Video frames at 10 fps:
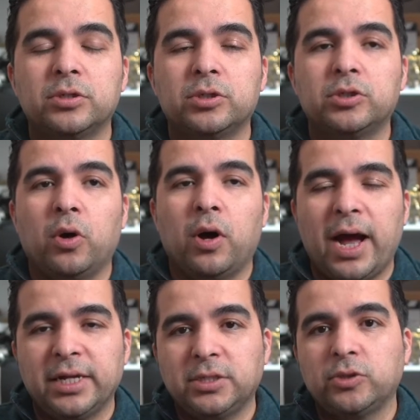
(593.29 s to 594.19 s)
So
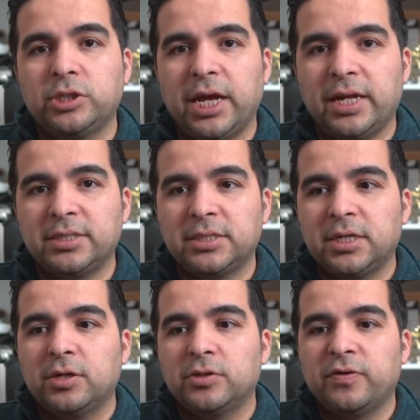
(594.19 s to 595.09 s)
I suggest
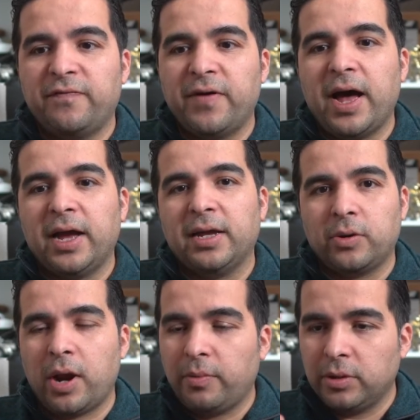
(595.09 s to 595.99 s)
to find
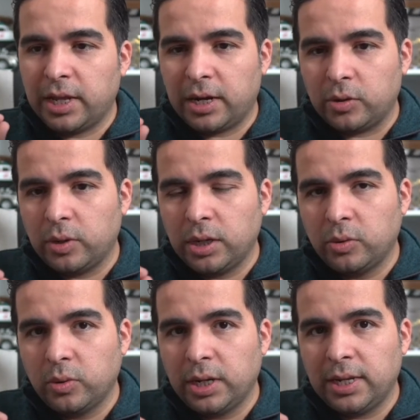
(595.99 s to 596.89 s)
gravel that are
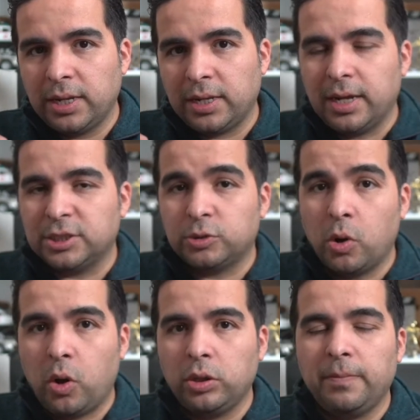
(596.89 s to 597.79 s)
really
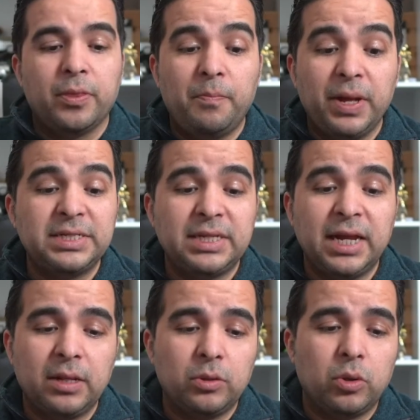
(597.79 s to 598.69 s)
small. The best
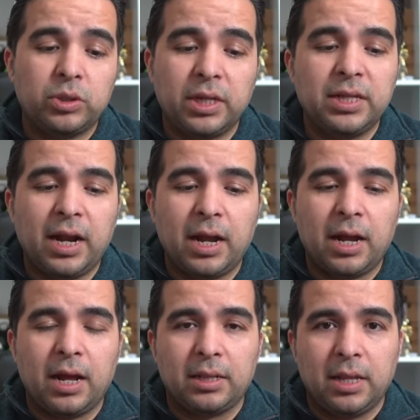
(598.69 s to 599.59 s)
thing and the thing that
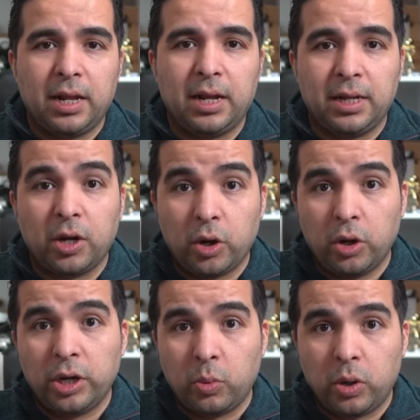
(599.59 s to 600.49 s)
I
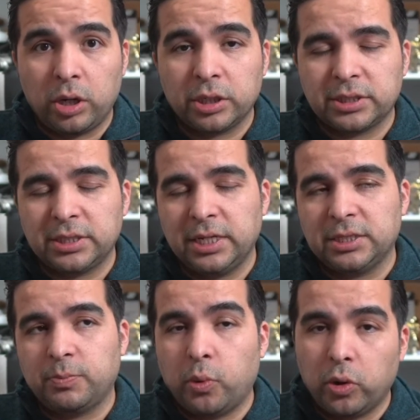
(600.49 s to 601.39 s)
heard works
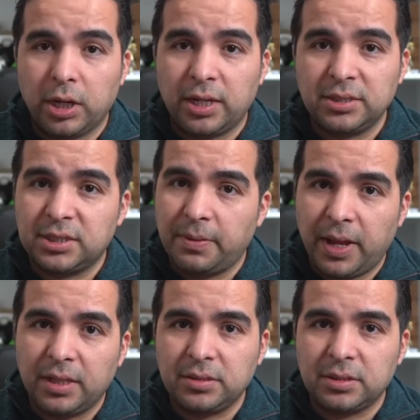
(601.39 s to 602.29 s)
is Portland
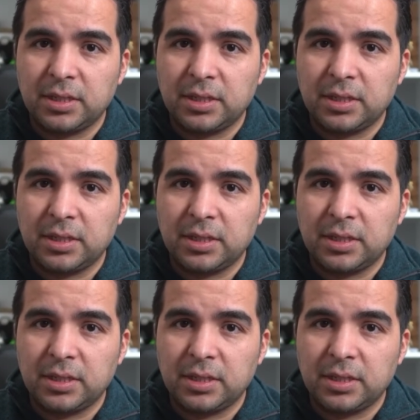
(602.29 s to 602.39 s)
cement